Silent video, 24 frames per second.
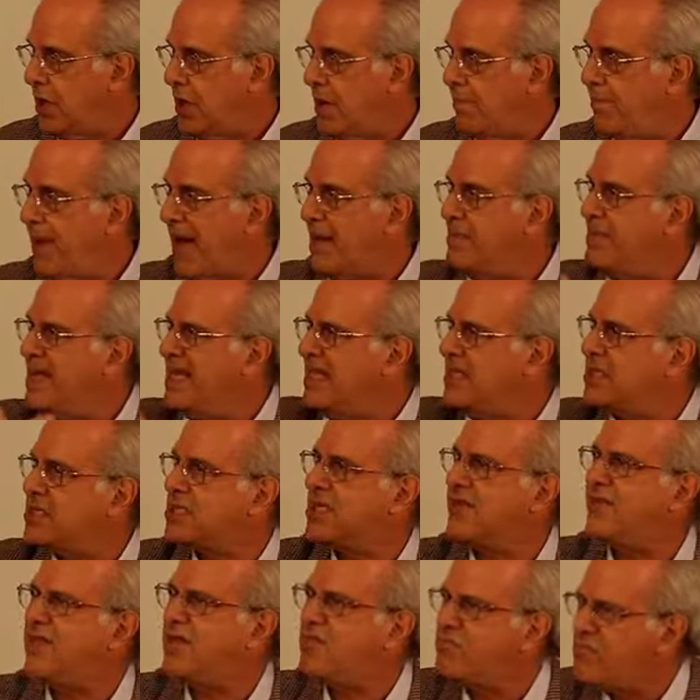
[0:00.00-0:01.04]
by means
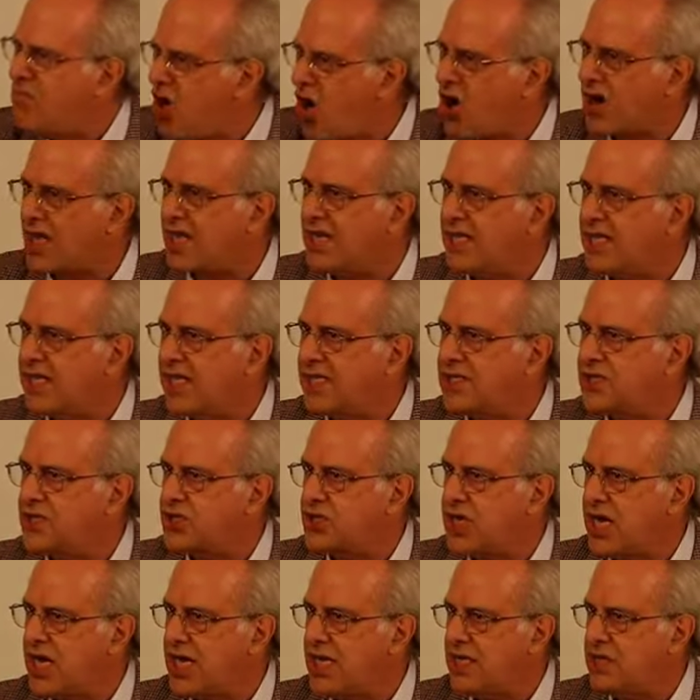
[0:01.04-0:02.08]
of a market
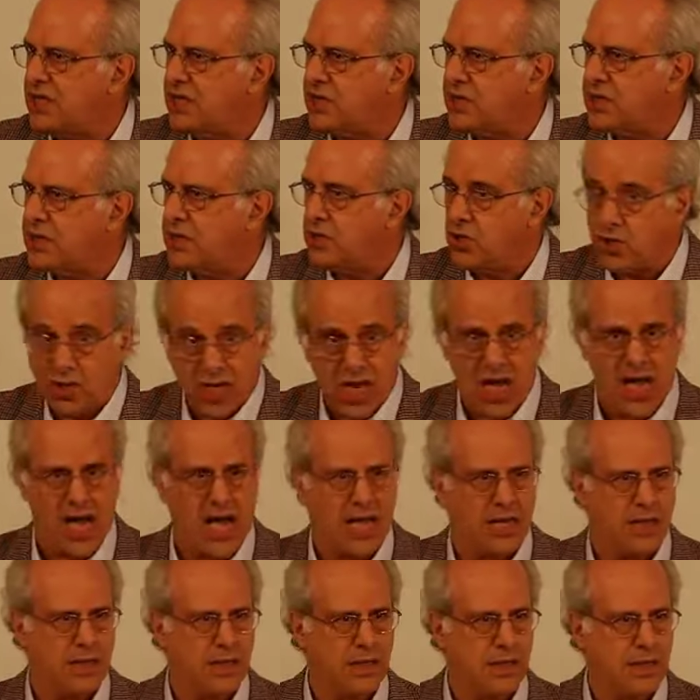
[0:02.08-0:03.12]
exchange. You're
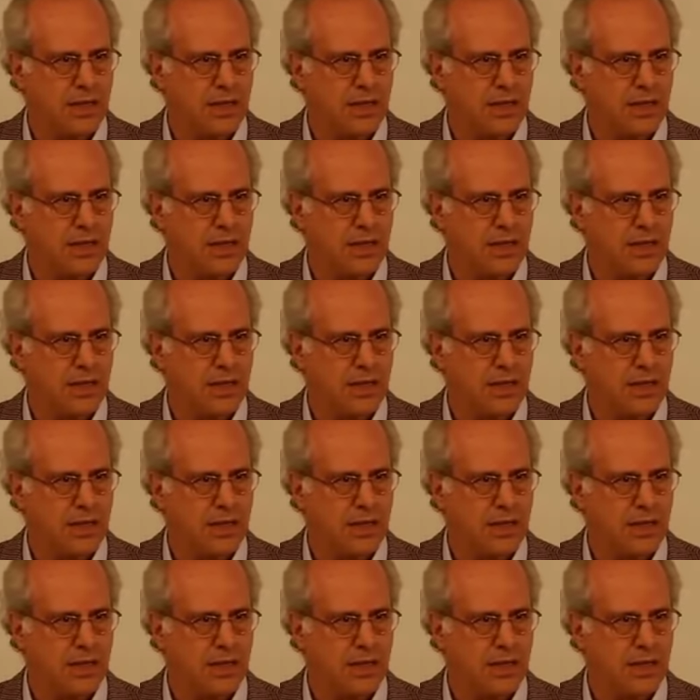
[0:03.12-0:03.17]
not.